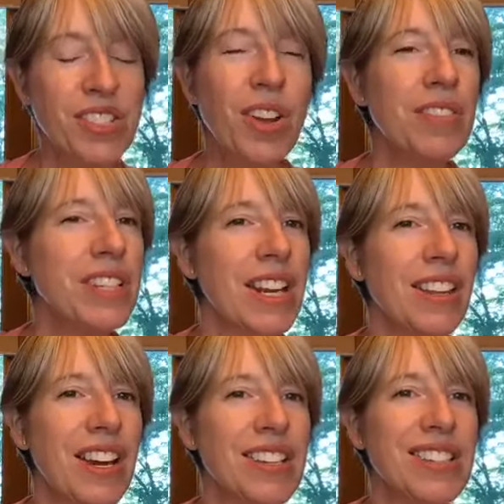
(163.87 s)
So I haven't done a
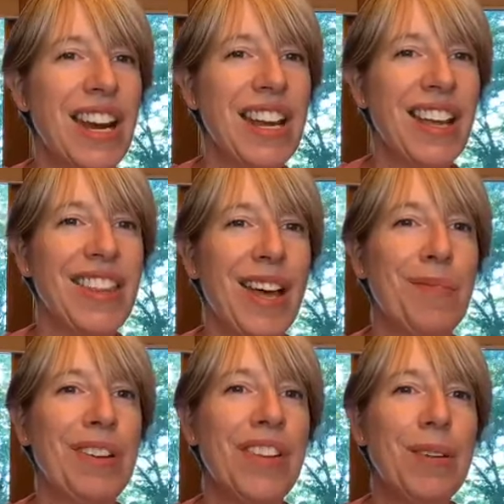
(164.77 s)
lot of study on that,
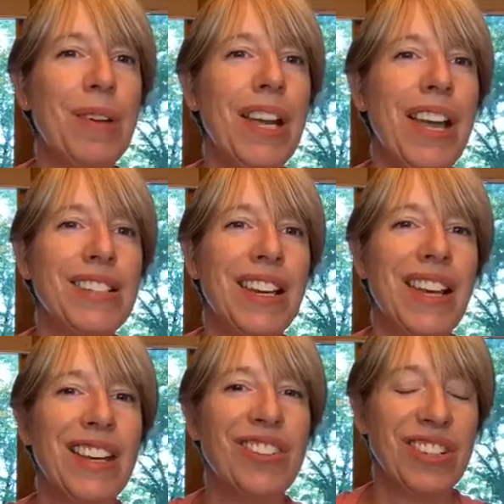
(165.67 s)
but if anybody has
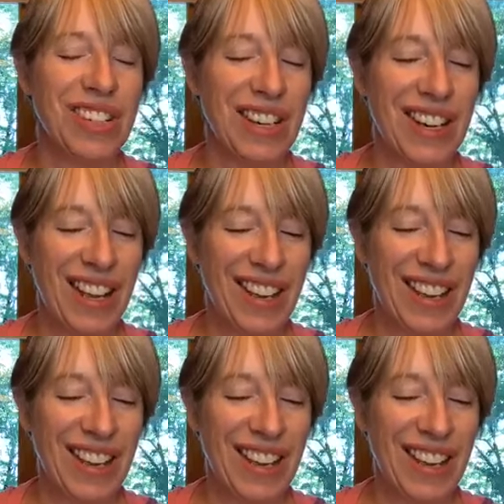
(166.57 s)
any interest in